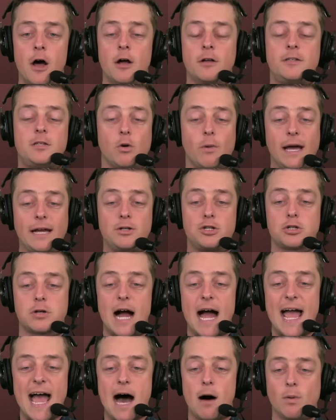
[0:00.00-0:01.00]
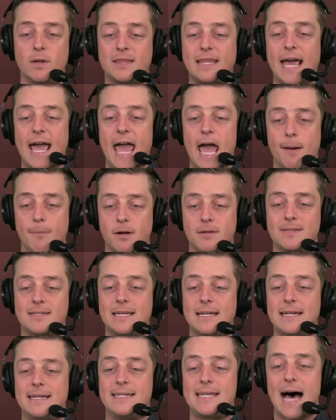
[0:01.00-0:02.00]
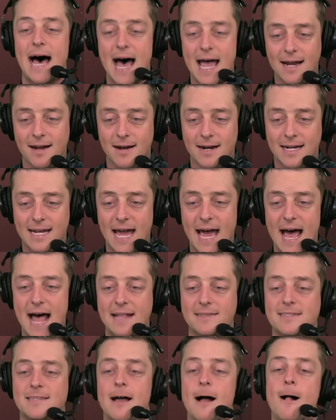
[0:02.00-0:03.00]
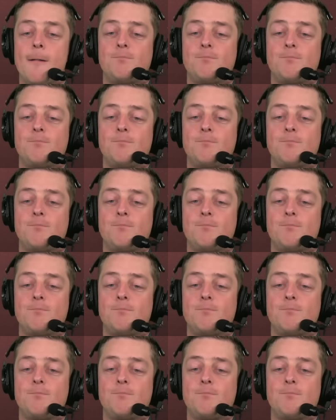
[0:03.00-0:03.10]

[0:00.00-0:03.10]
to a tryout with the Hamilton Tiger Cats